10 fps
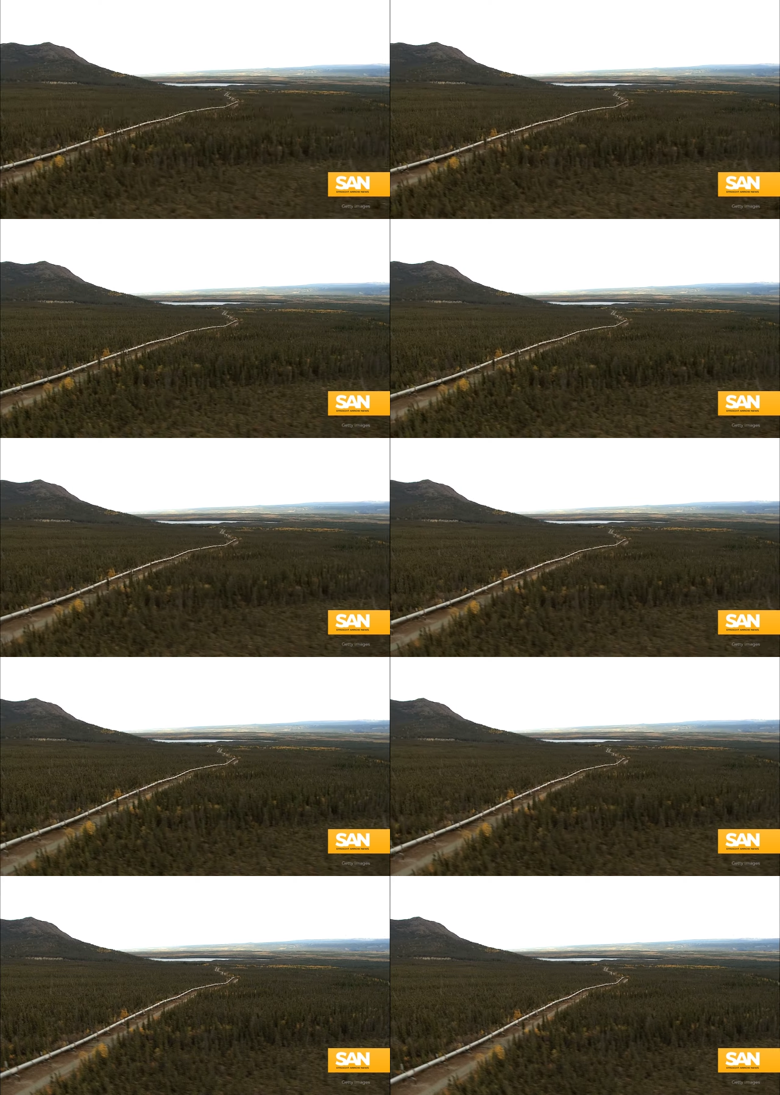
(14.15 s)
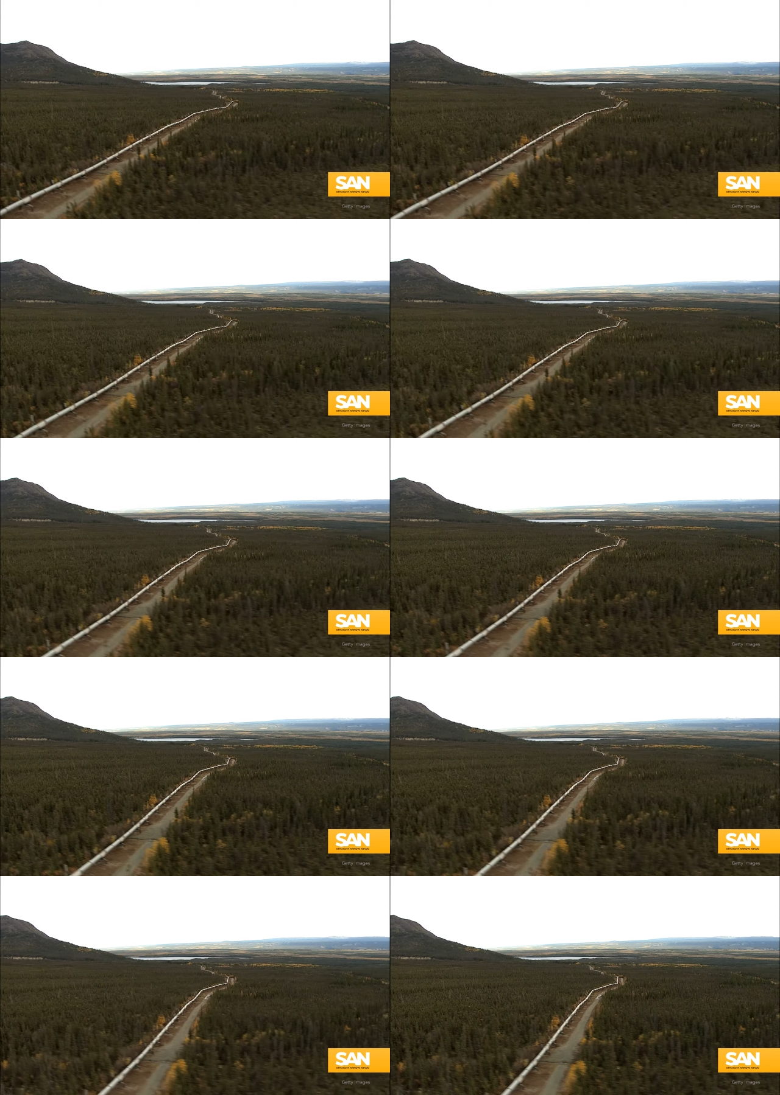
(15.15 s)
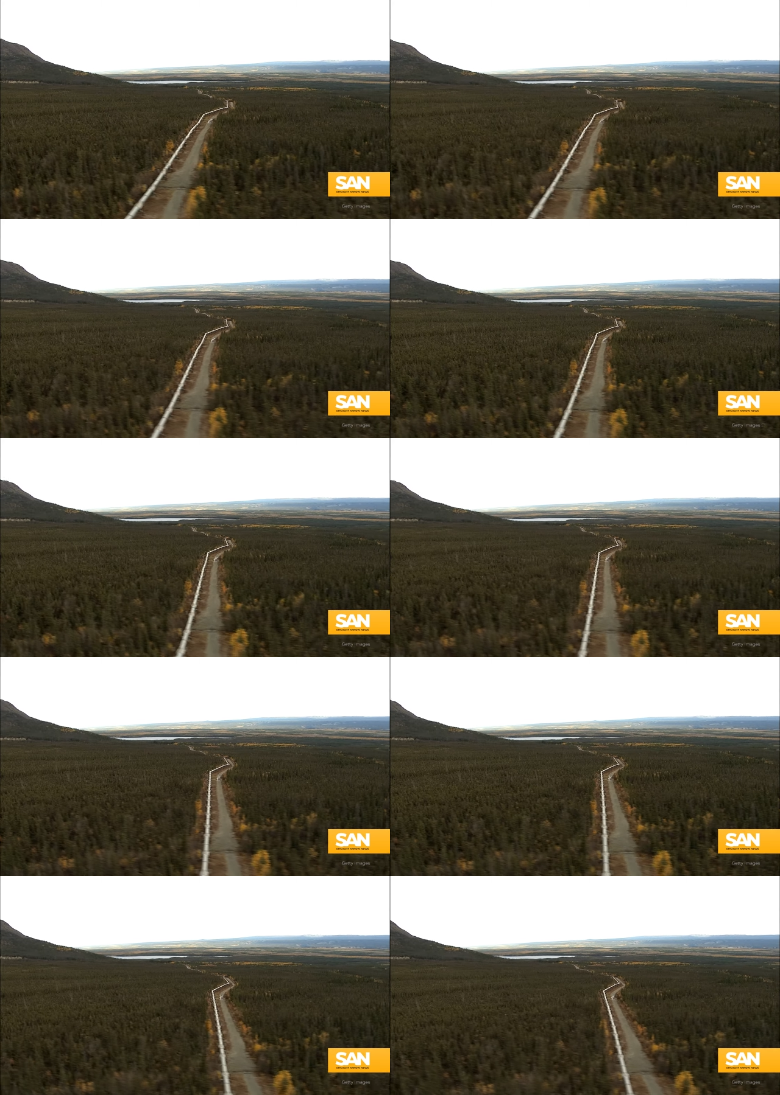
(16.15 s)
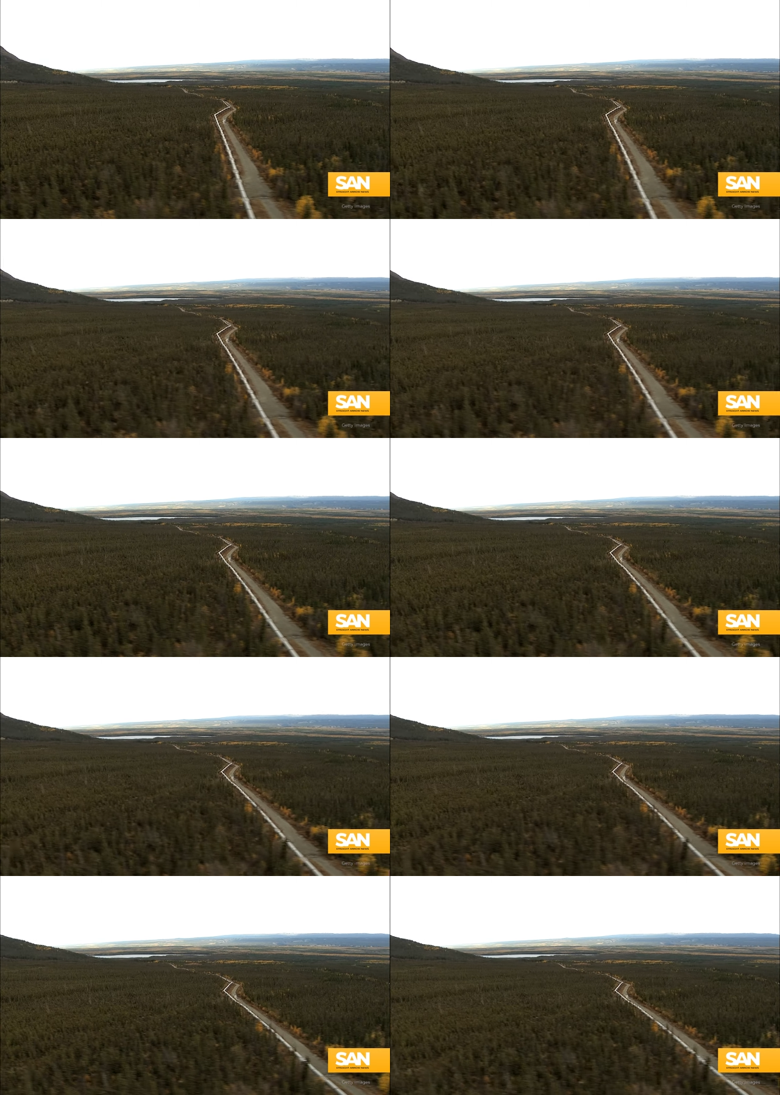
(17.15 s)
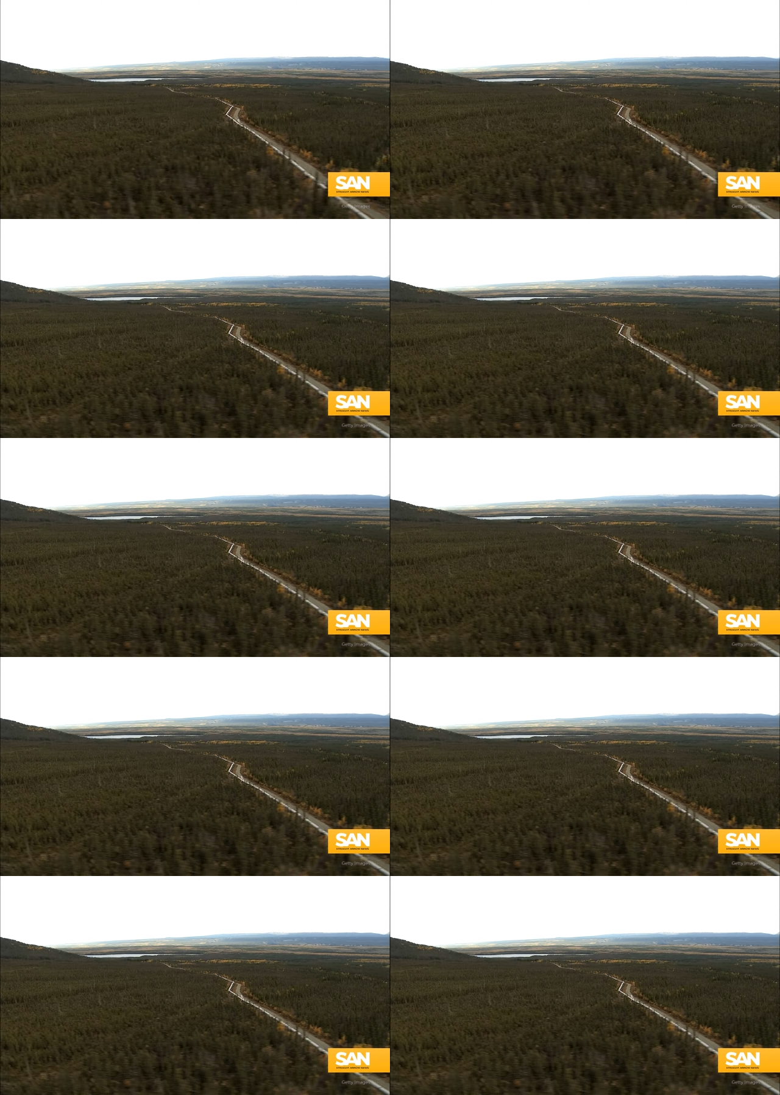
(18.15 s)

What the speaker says: [unreadable: no face in view]